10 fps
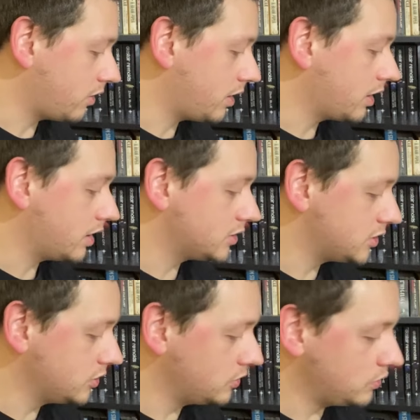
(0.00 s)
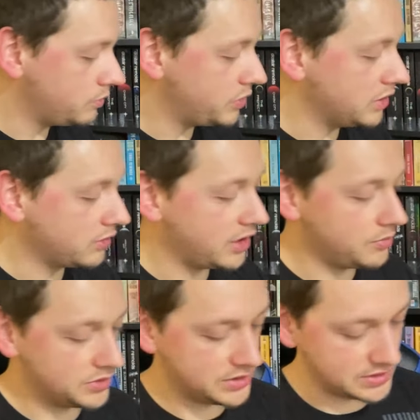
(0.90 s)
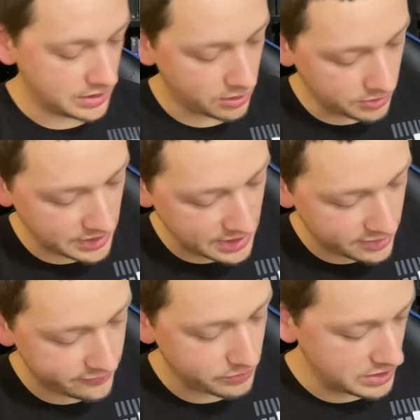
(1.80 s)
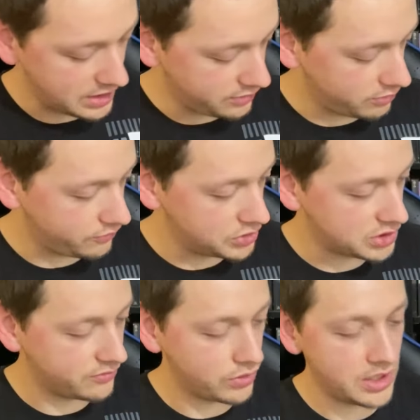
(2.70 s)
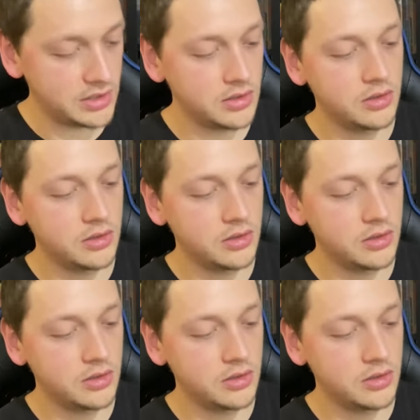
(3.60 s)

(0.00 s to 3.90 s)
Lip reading: I got two Peter Hamiltons that I already have, but neither of which I've read.